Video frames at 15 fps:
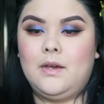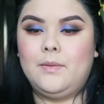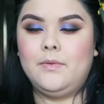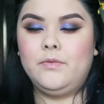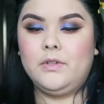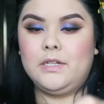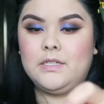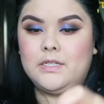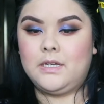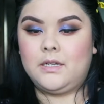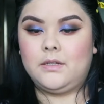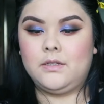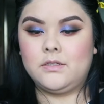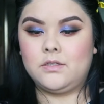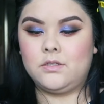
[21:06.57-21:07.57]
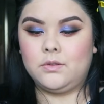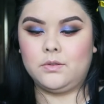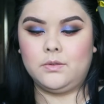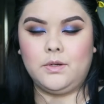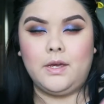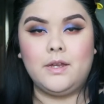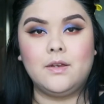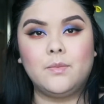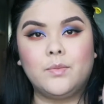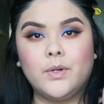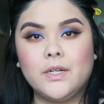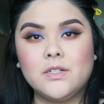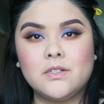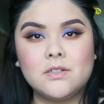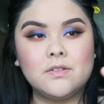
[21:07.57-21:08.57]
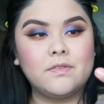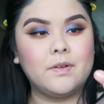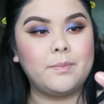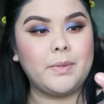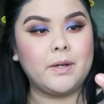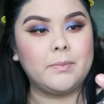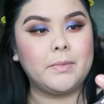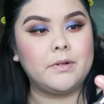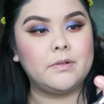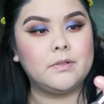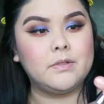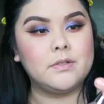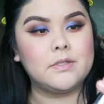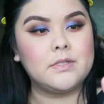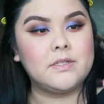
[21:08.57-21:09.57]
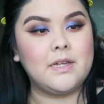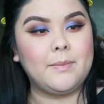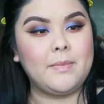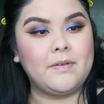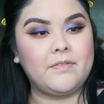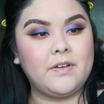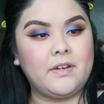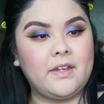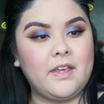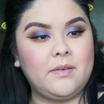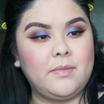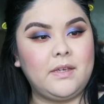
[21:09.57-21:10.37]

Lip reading: I've been really digging this dual-ended brush from Bare Minerals that my friend gave